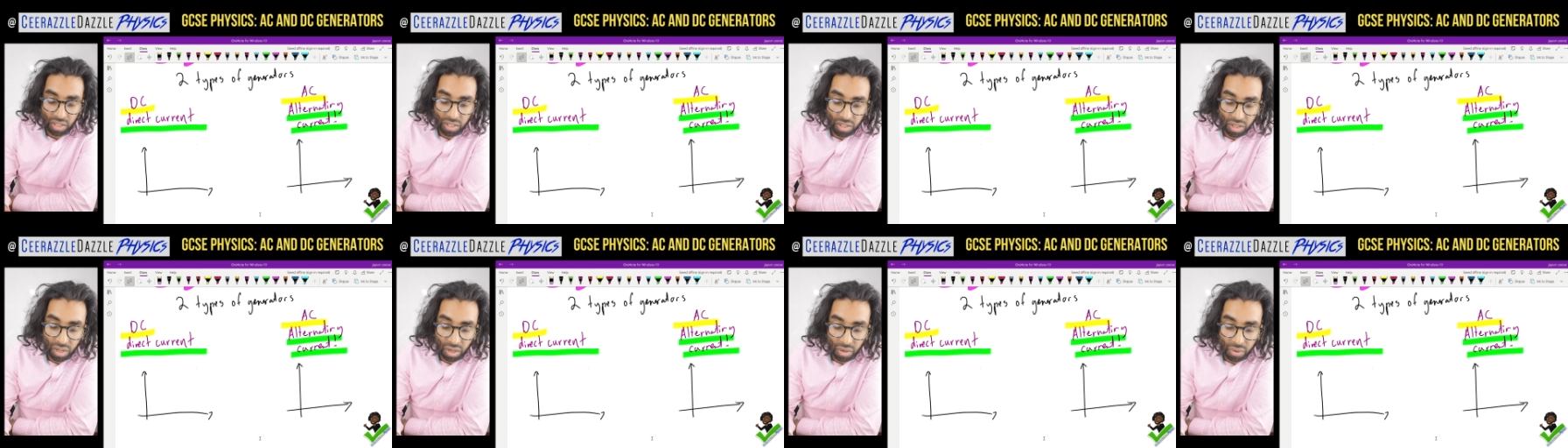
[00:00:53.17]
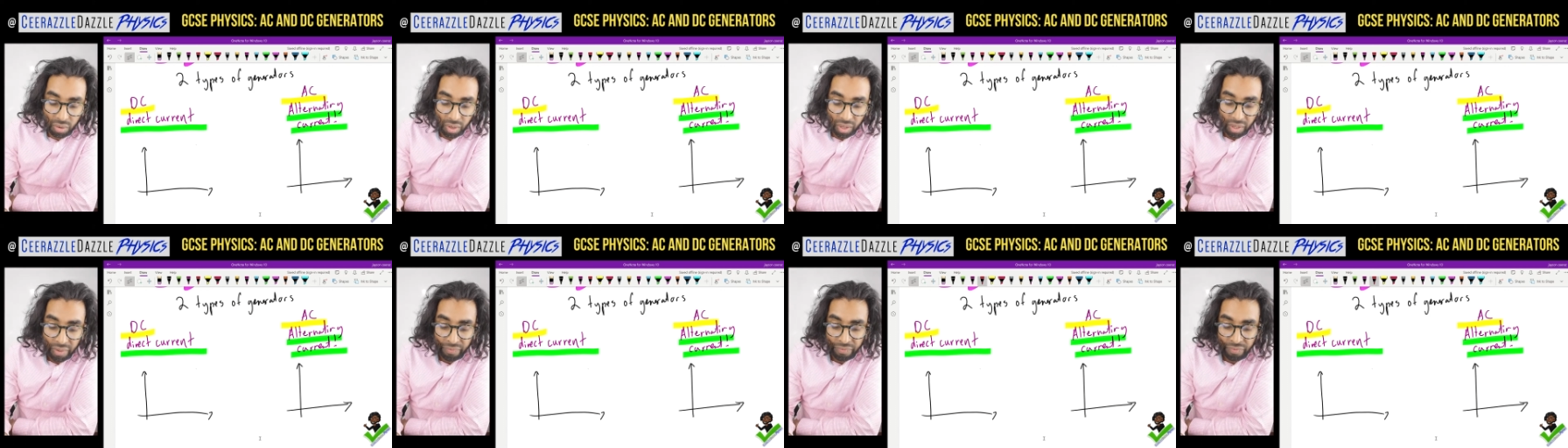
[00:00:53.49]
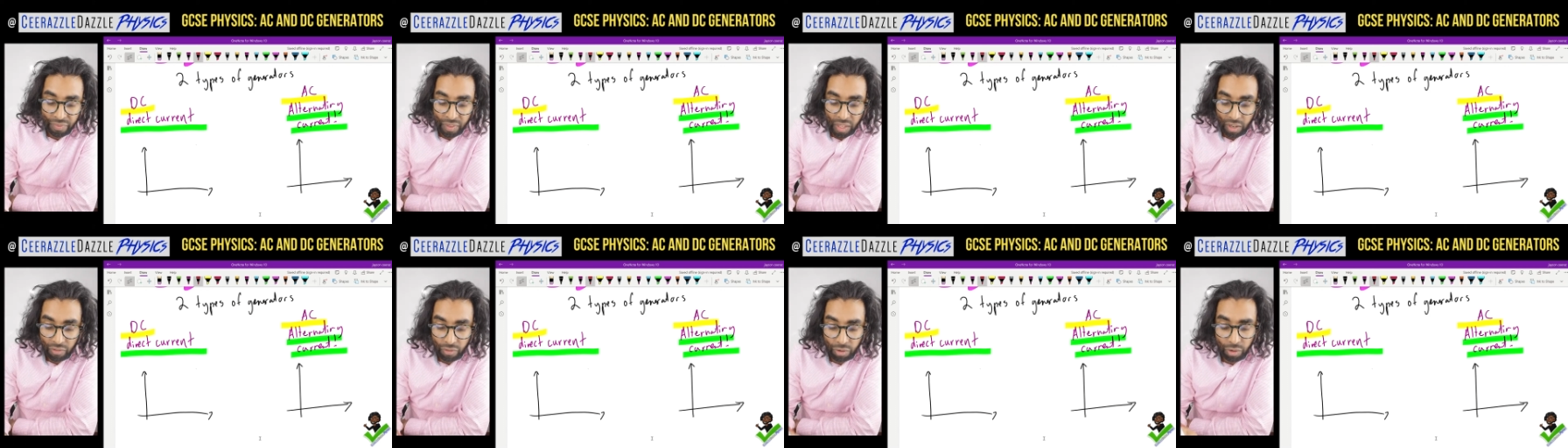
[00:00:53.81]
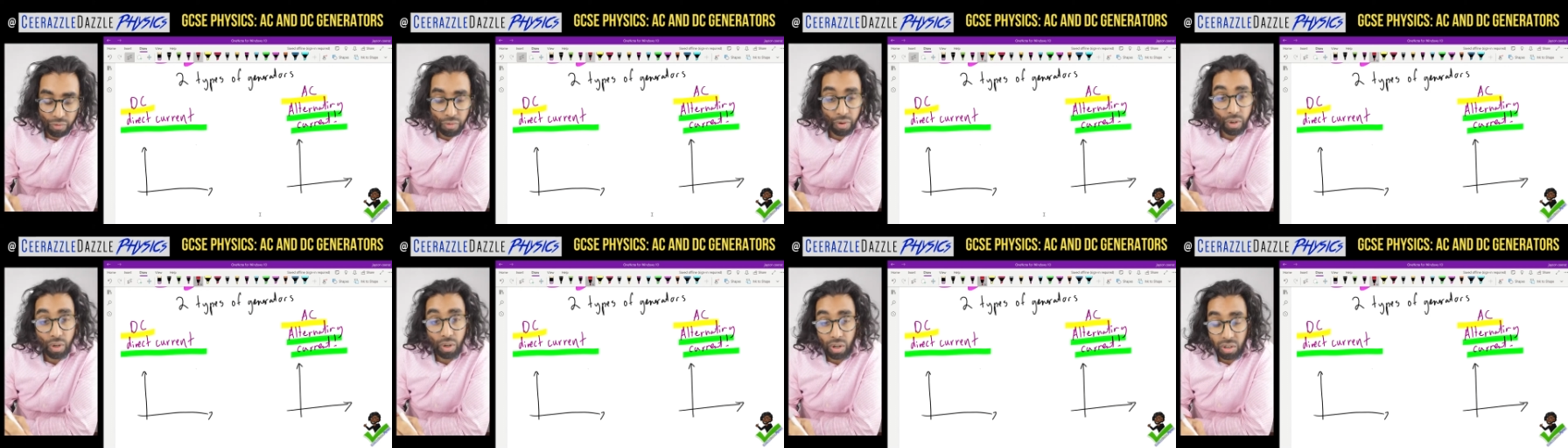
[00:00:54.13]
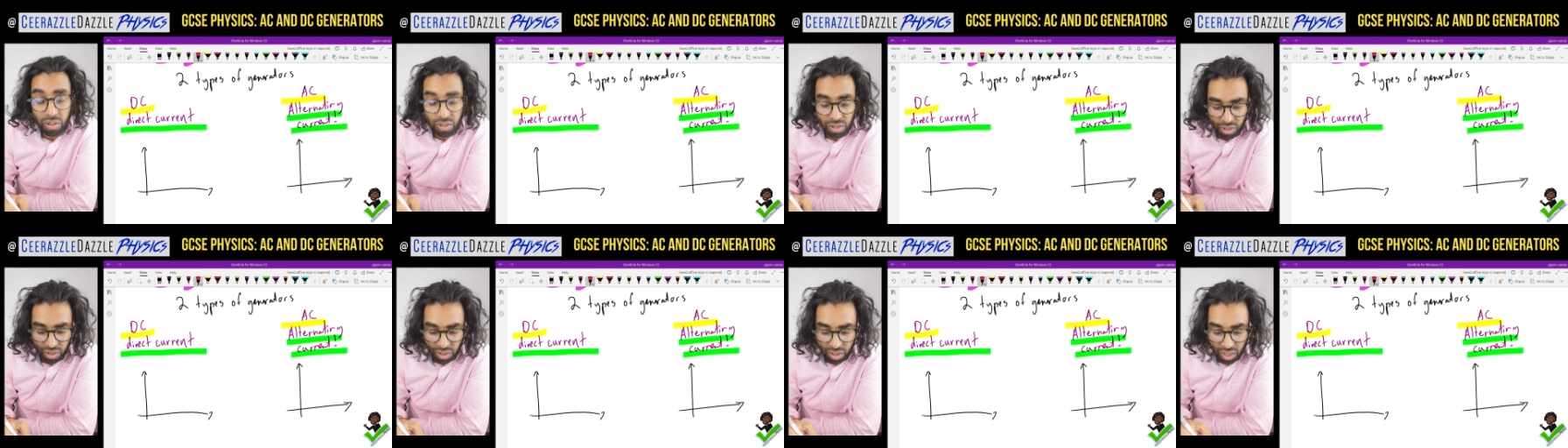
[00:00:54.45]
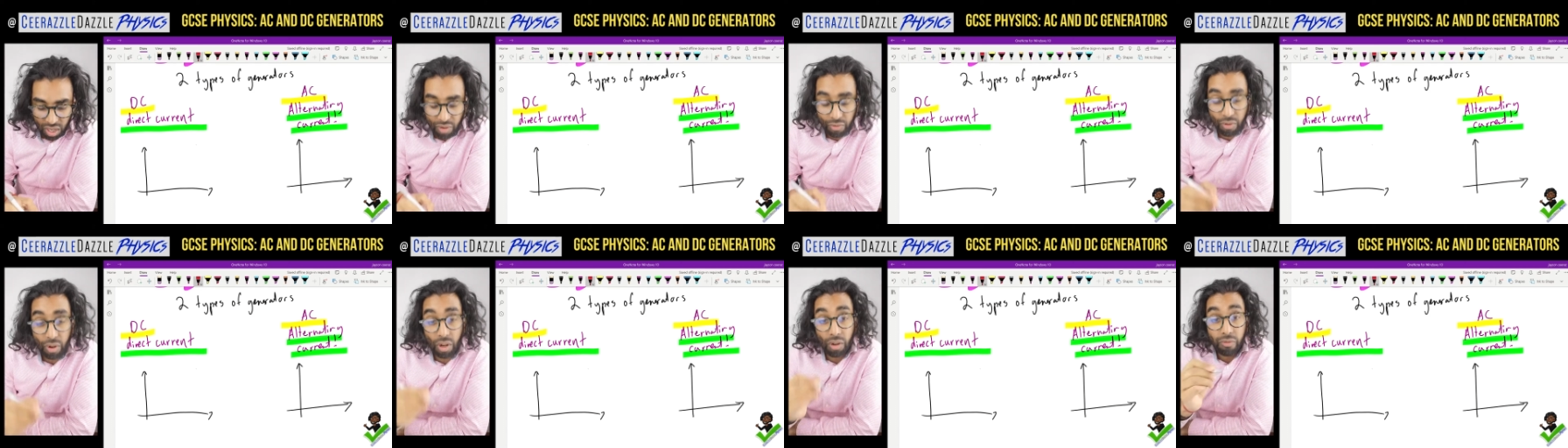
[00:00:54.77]
So if you've forgotten,
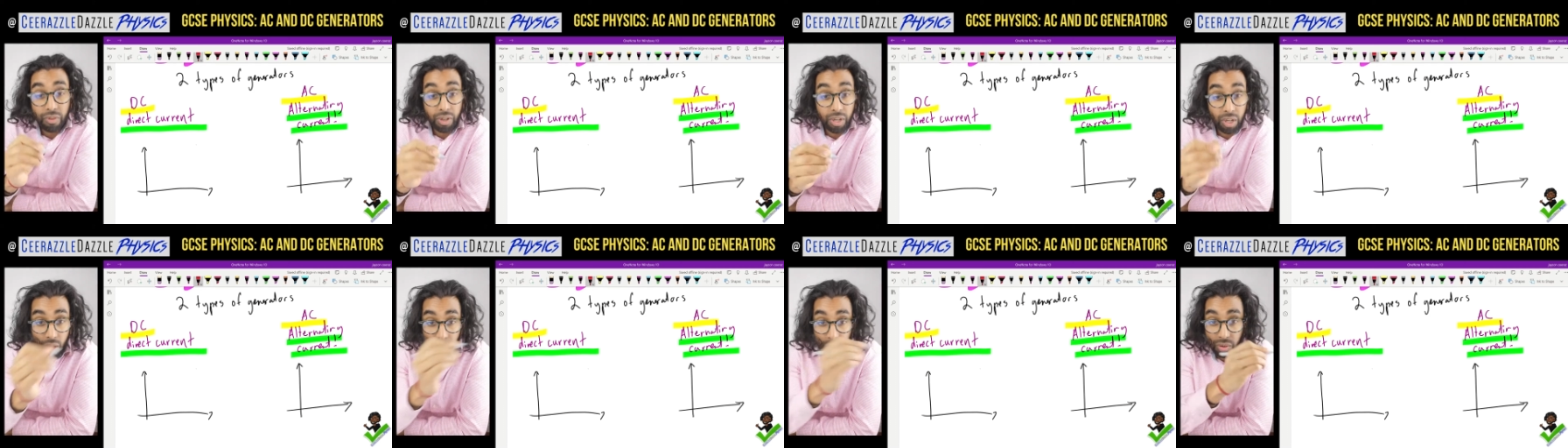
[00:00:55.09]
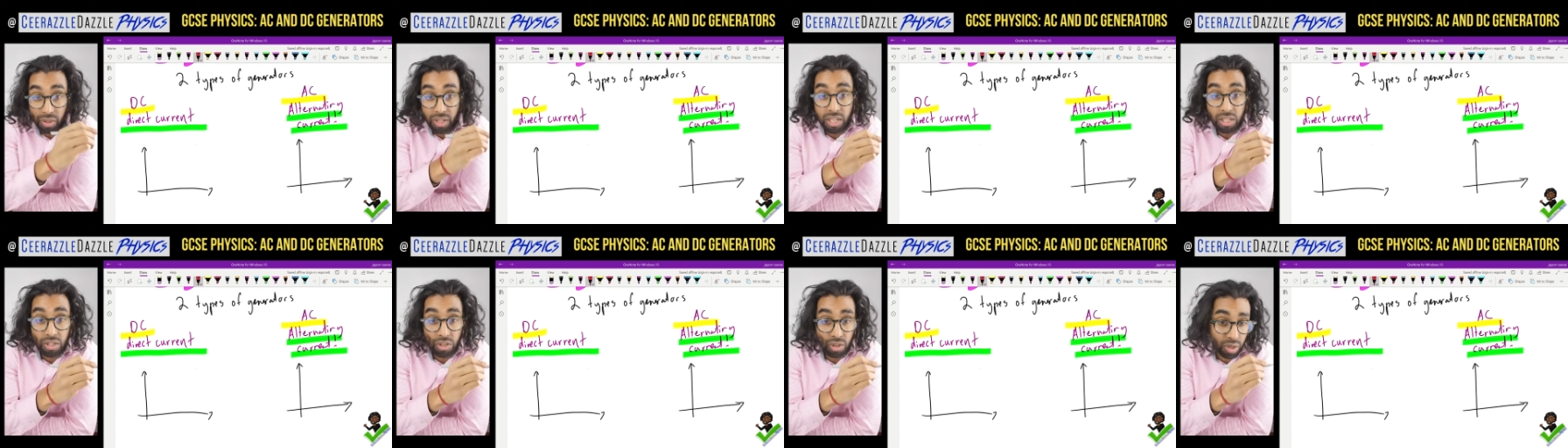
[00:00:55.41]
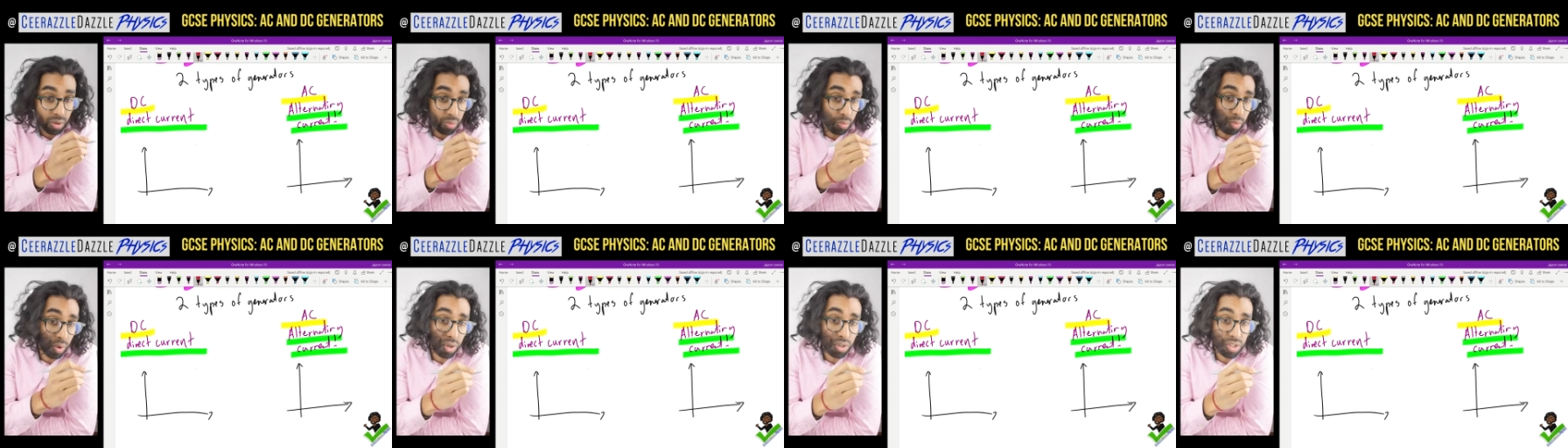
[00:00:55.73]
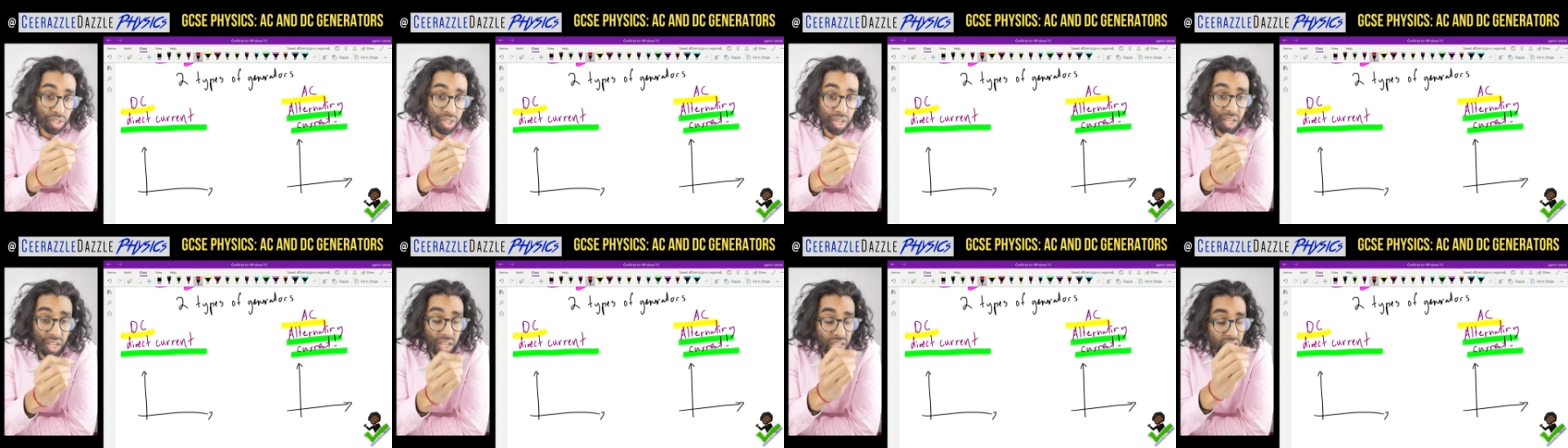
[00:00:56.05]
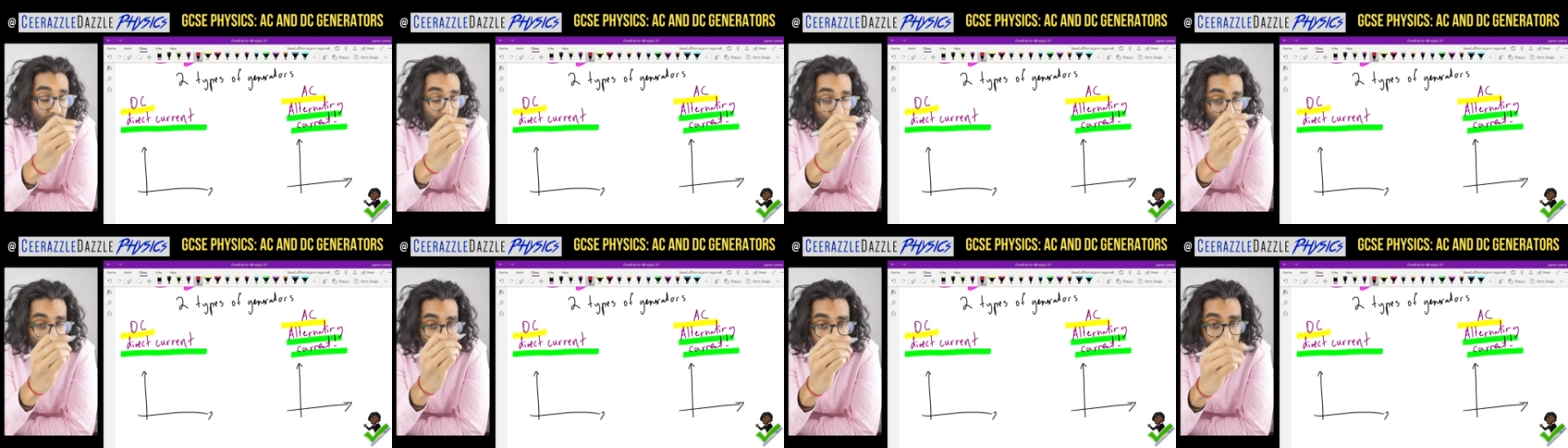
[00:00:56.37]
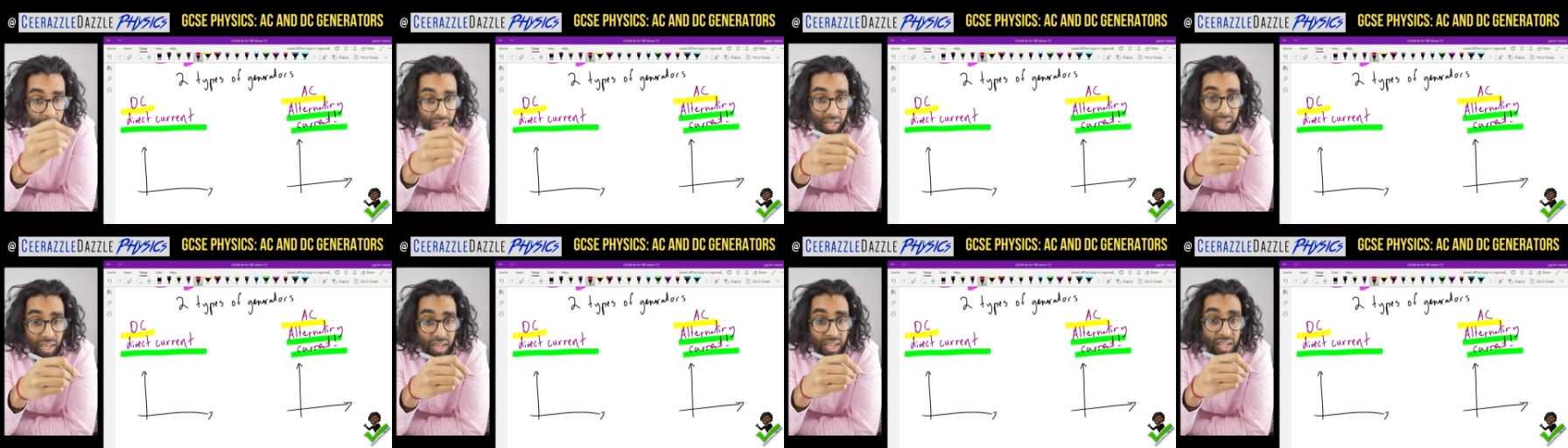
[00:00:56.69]
I've got a video on this. You can watch it. It's on my
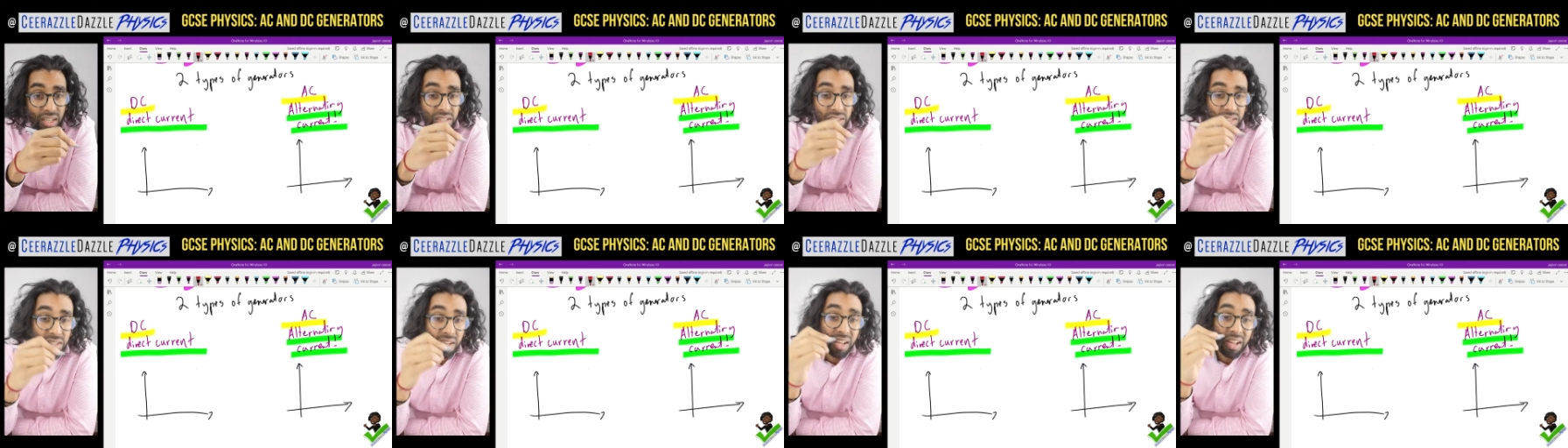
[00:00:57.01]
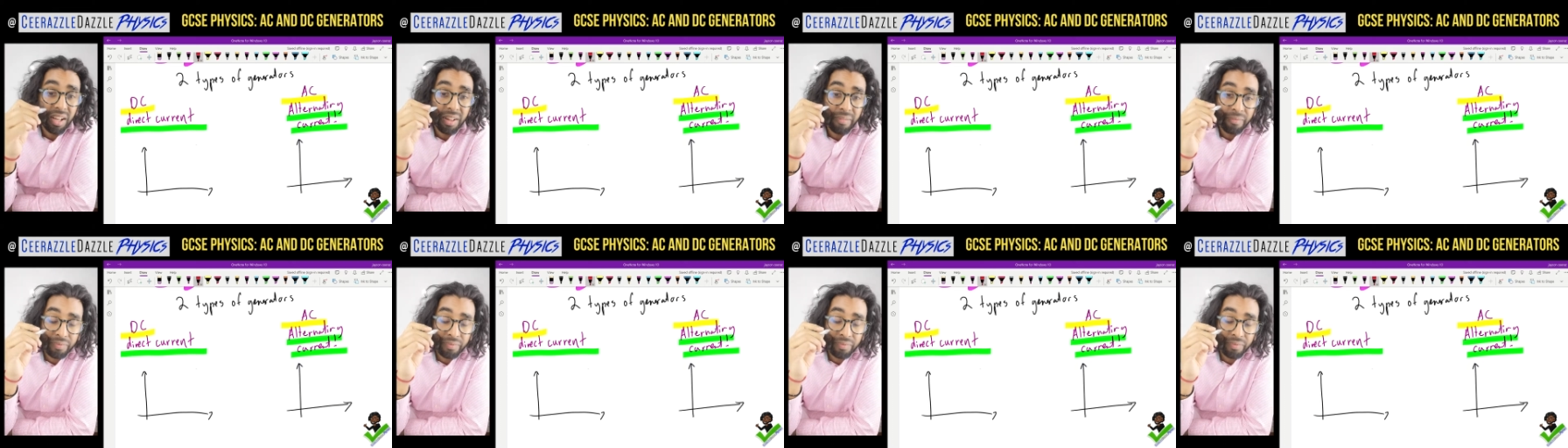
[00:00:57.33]
playlist.